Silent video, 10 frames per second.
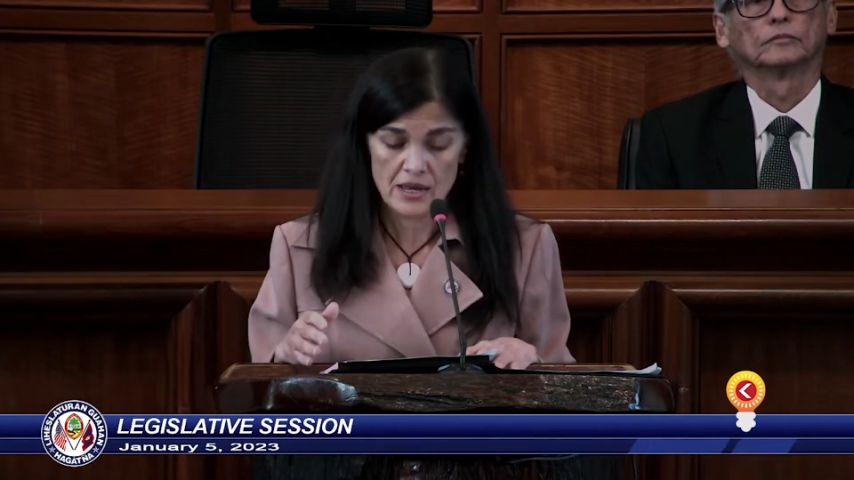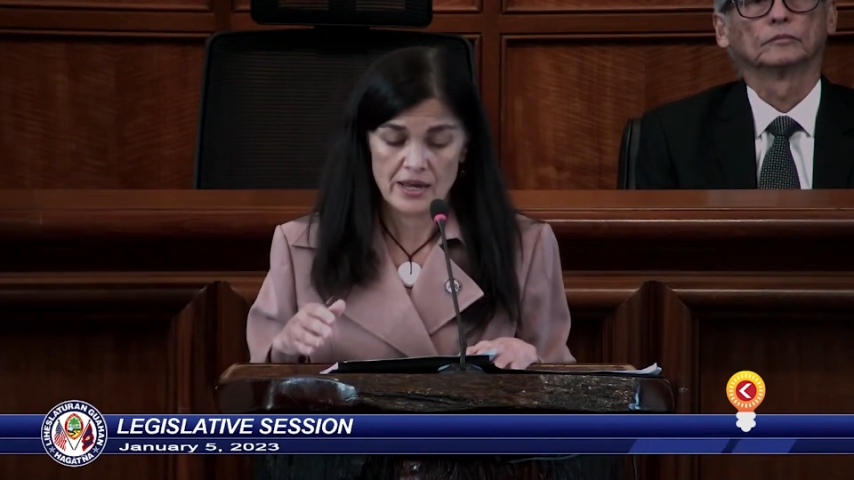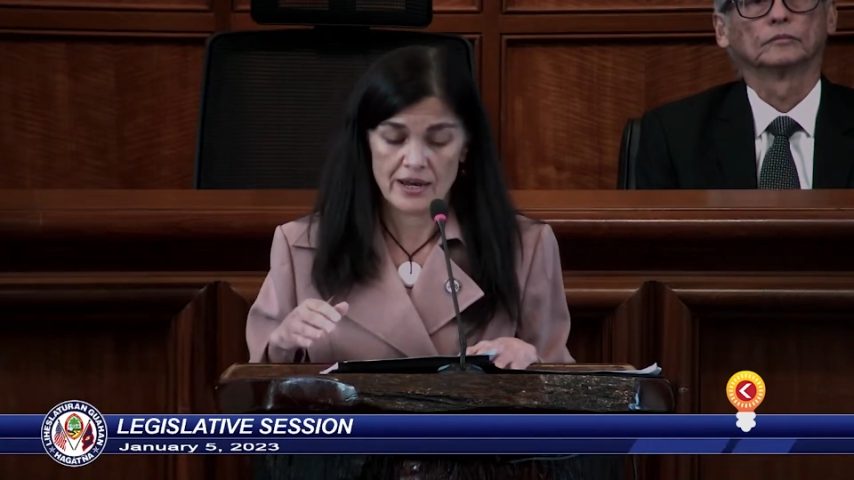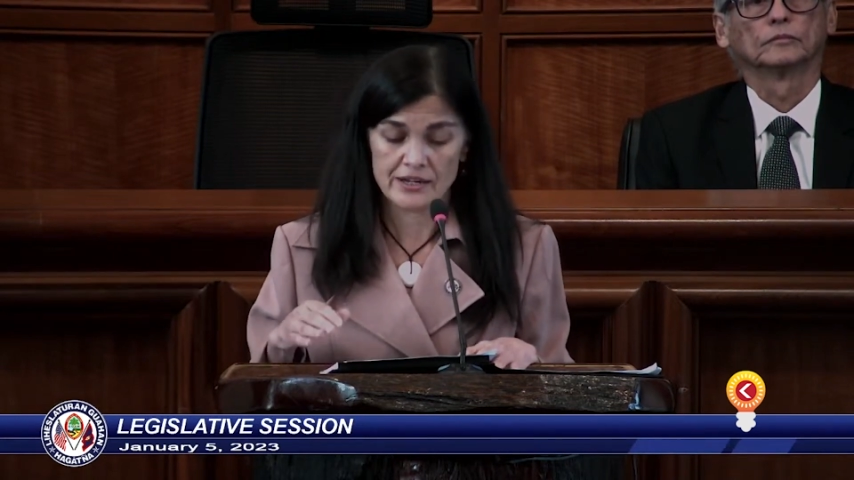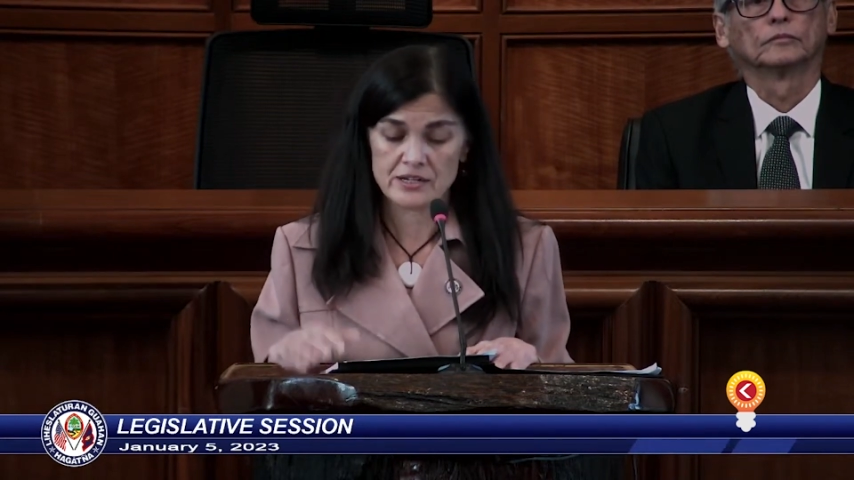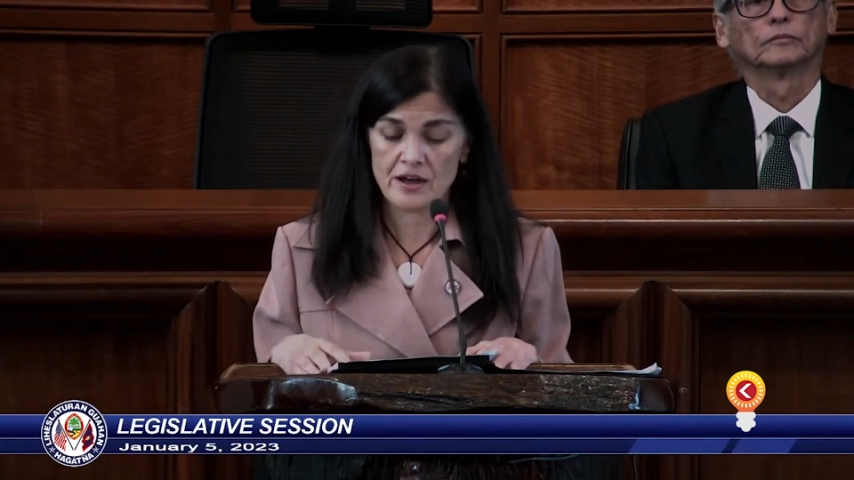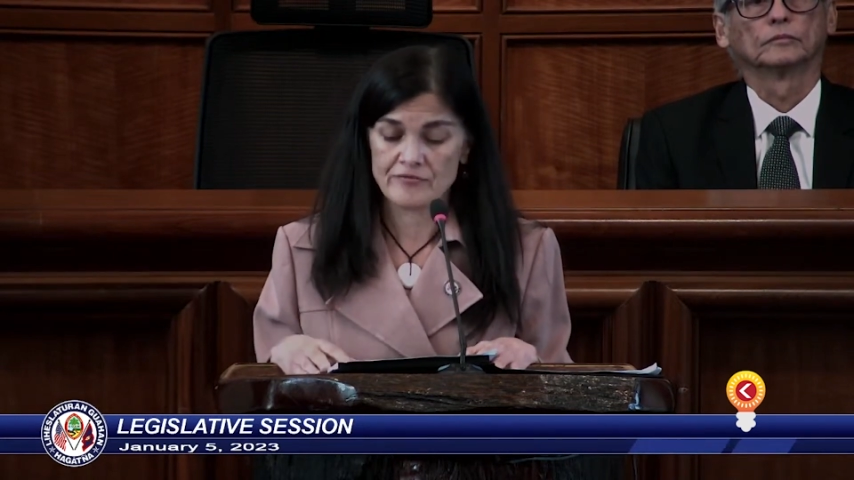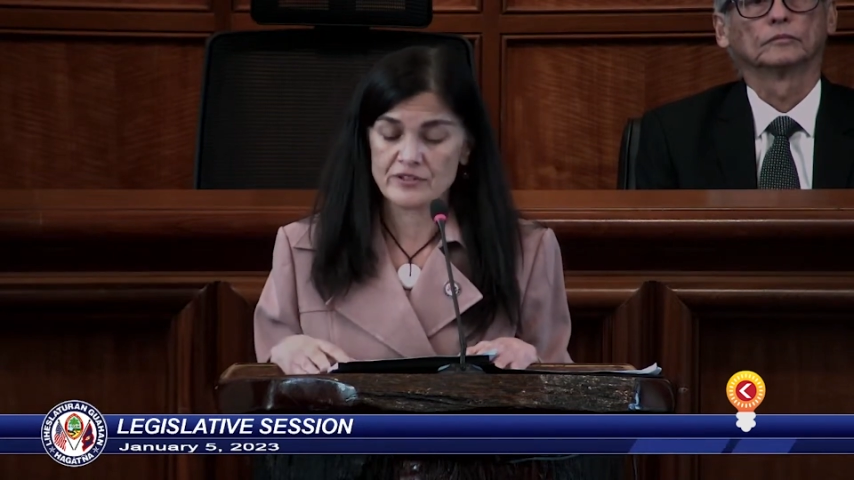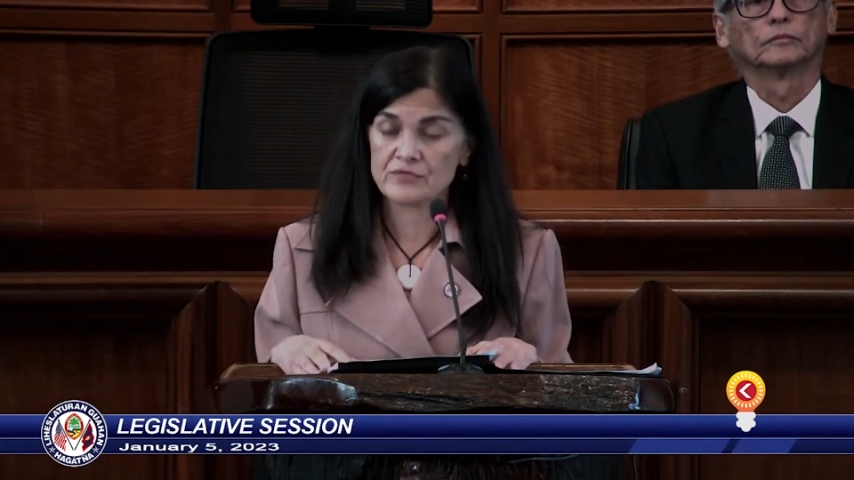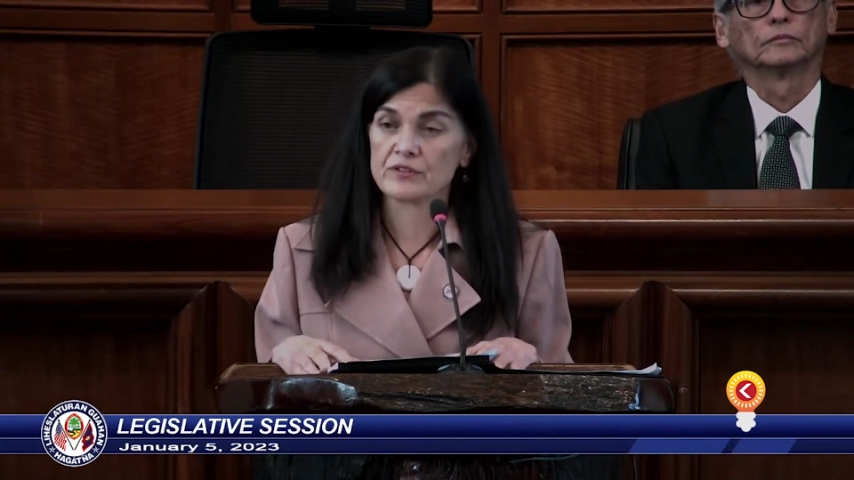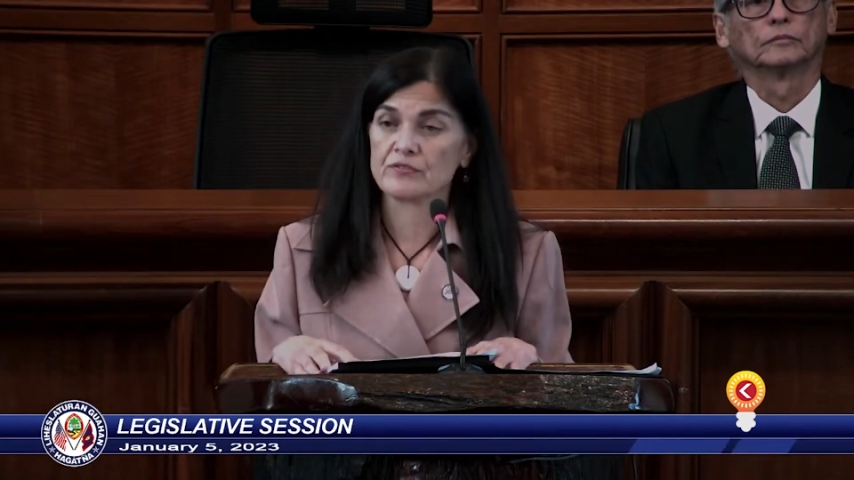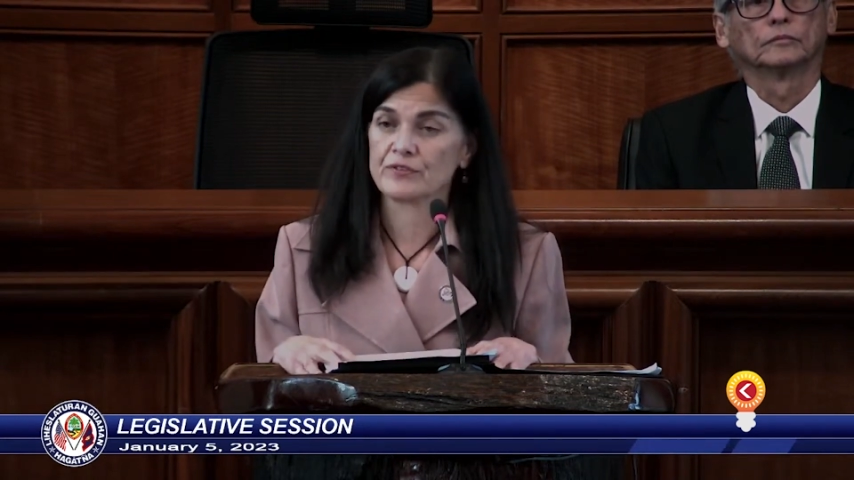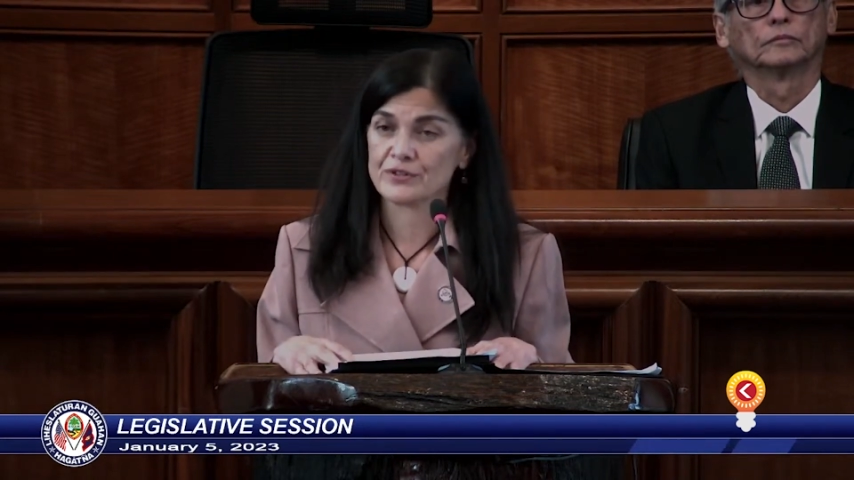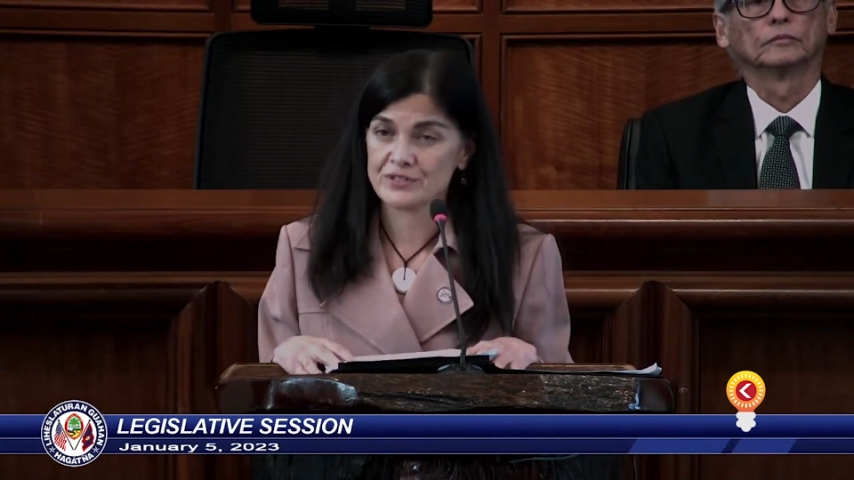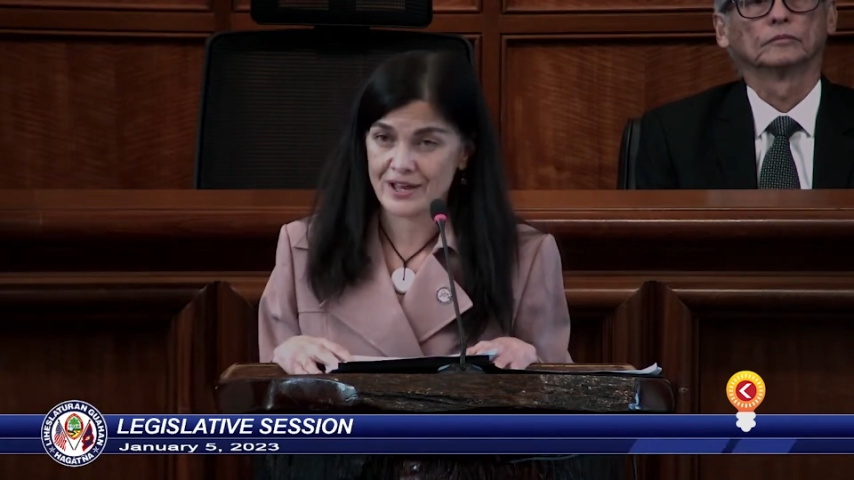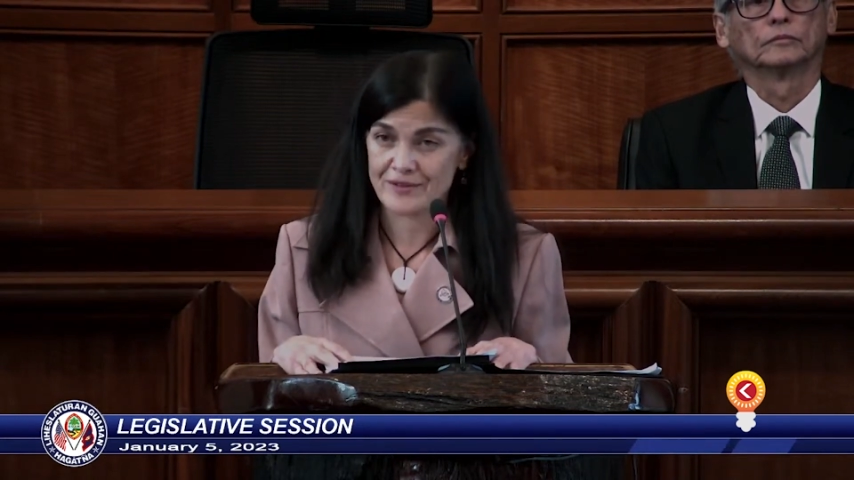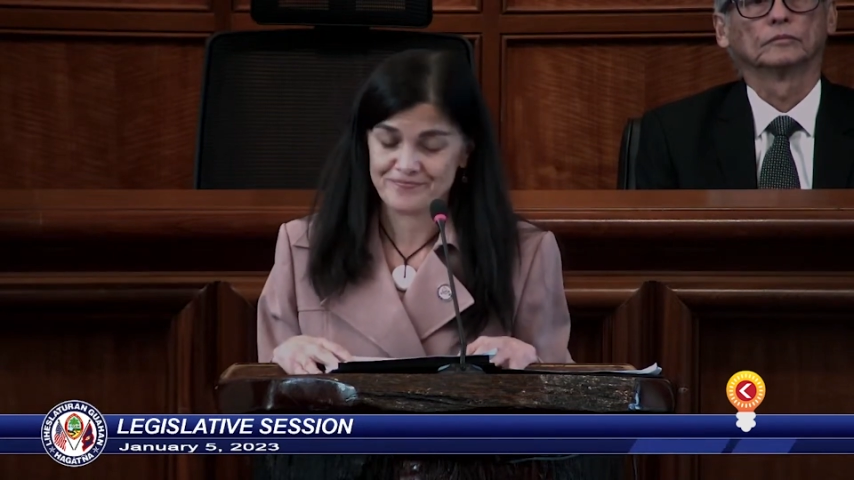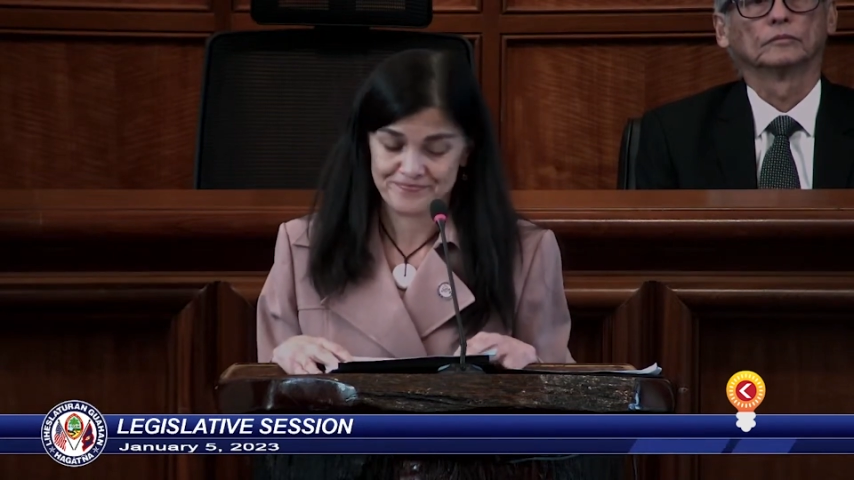elected office for the first time.